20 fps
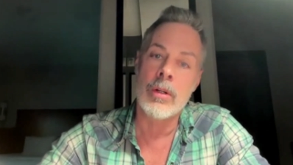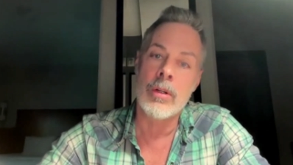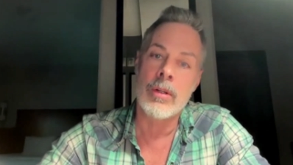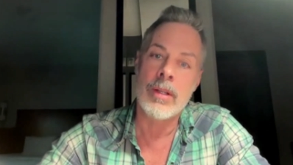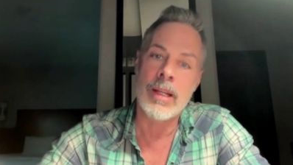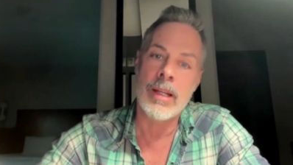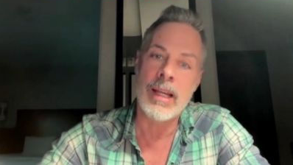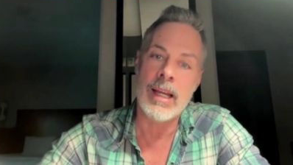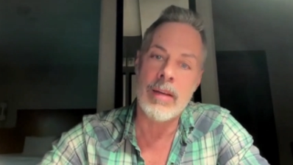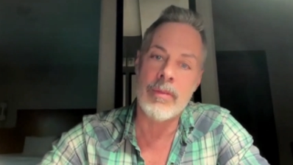
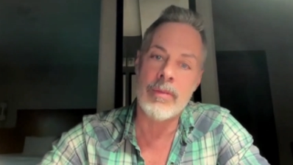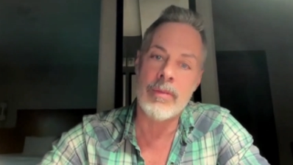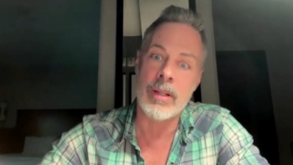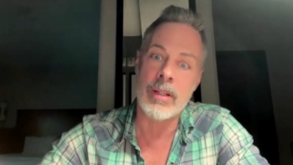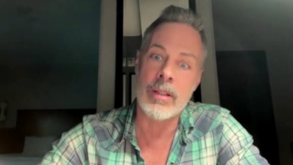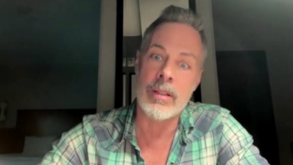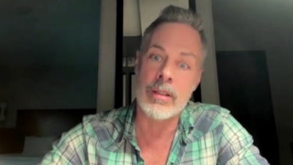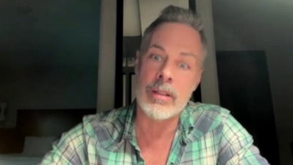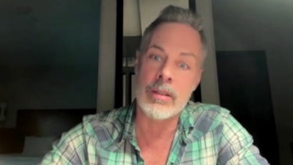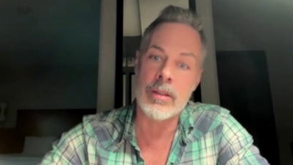they have
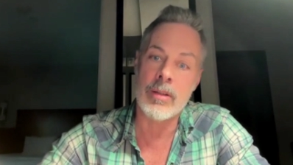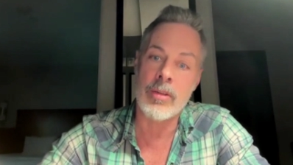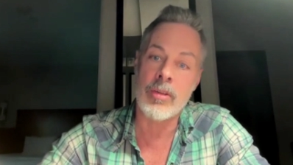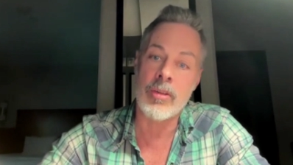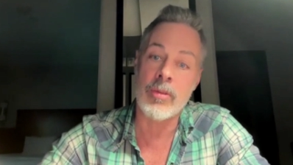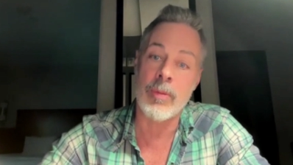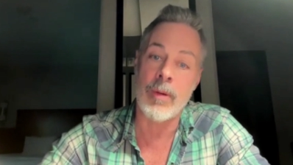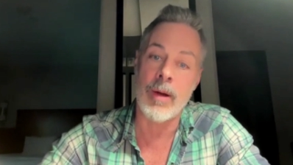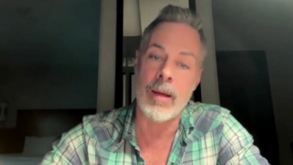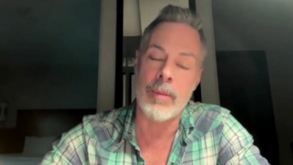like a, a
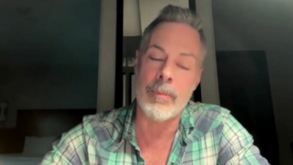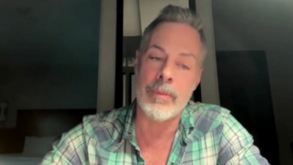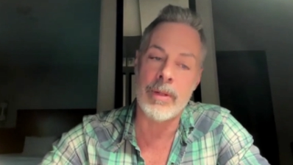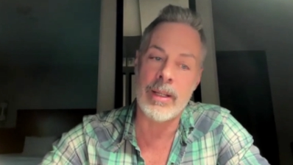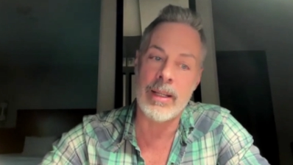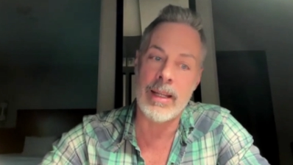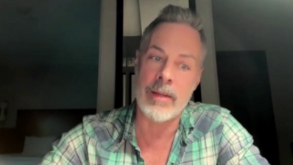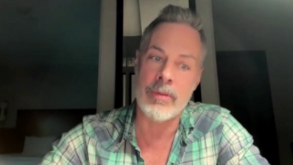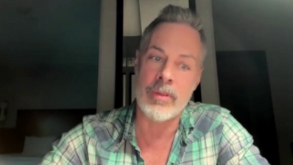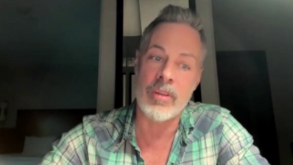swap
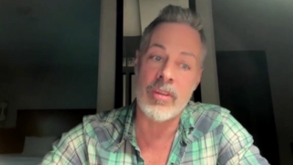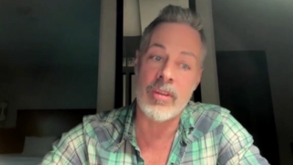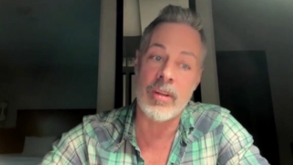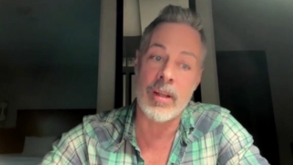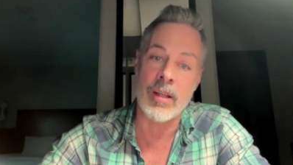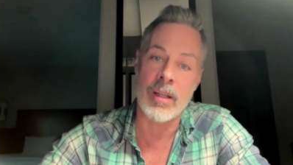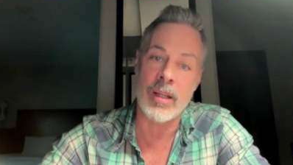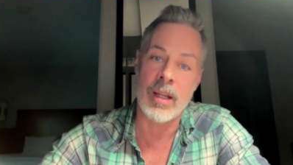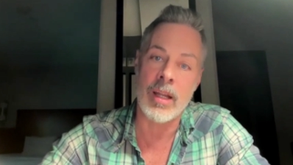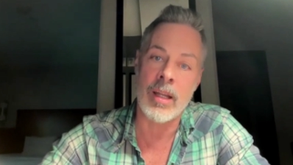meet every
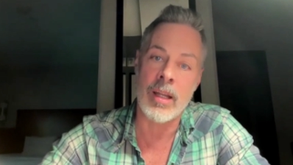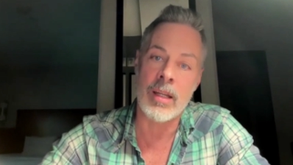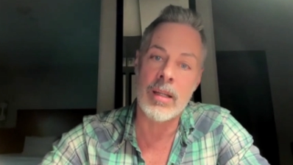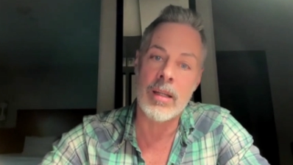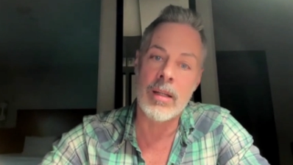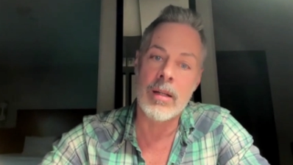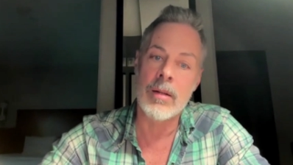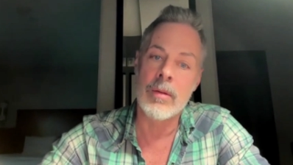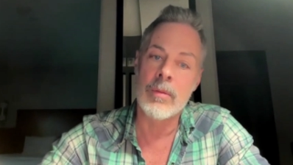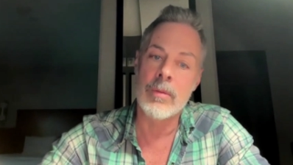Sunday,
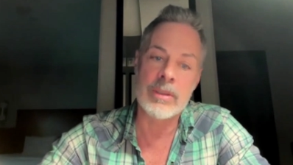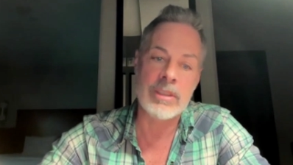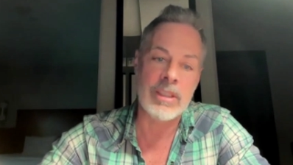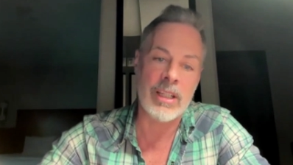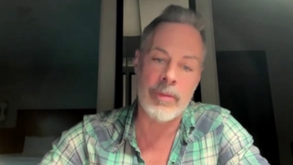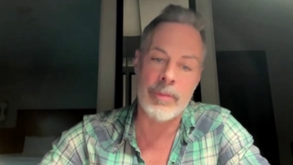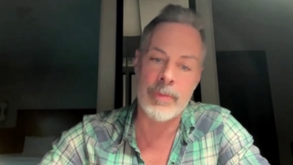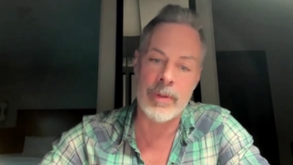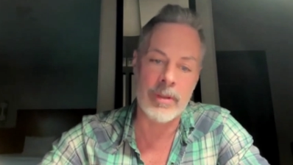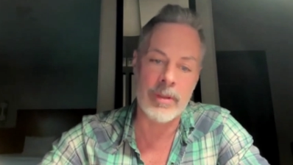which
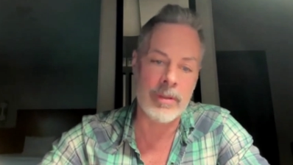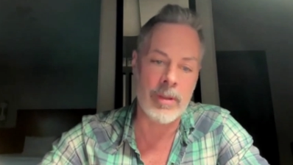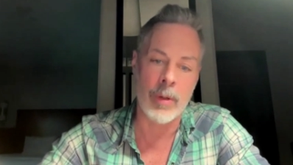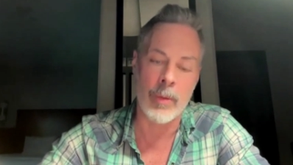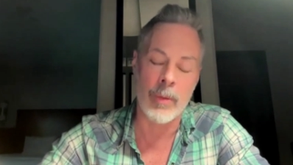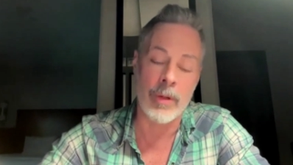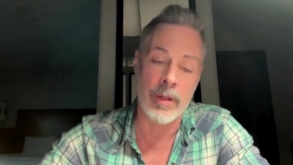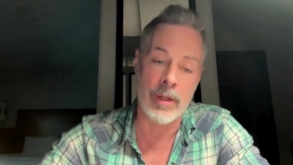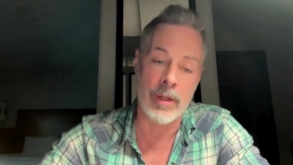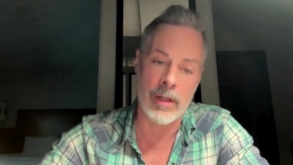I've been
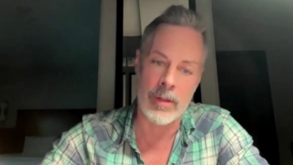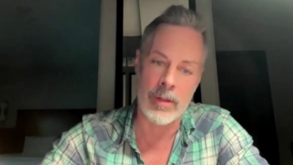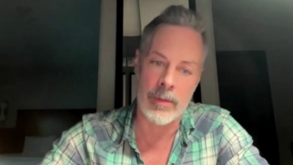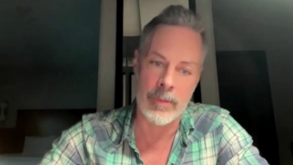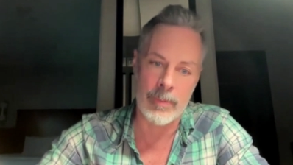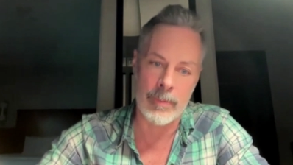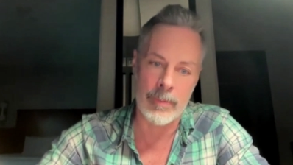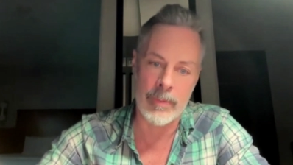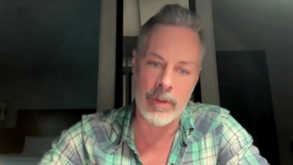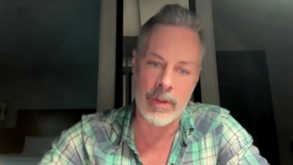going there,
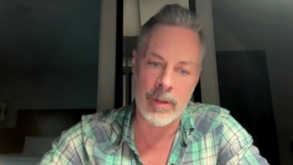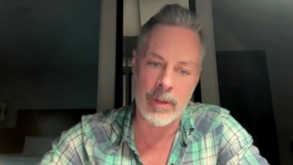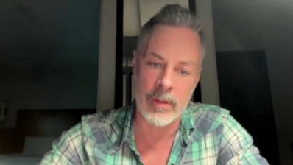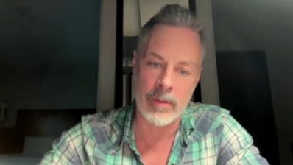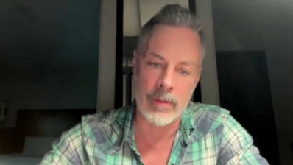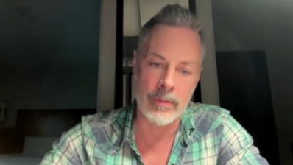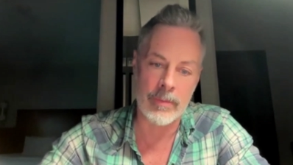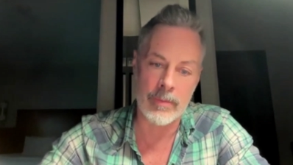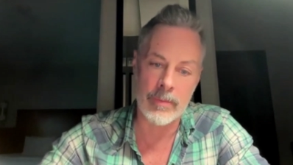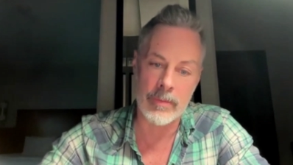you
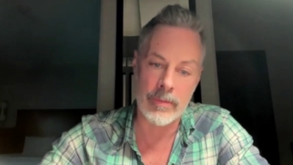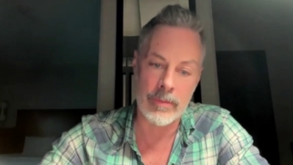know,